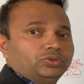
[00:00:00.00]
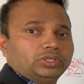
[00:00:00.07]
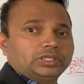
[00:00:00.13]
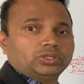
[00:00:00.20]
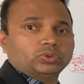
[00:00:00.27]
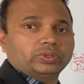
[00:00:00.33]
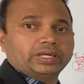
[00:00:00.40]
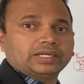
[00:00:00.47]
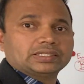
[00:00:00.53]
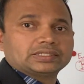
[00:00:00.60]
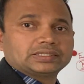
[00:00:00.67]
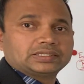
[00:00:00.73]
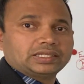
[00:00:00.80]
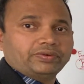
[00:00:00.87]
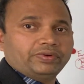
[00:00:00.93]
need to get
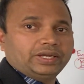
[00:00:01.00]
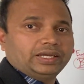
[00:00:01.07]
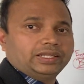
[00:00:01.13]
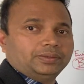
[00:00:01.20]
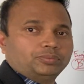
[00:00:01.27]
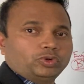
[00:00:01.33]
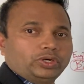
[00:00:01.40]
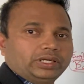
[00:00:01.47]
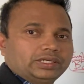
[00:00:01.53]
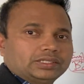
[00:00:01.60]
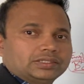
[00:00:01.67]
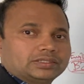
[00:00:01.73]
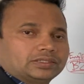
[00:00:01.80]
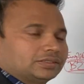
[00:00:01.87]
70 points.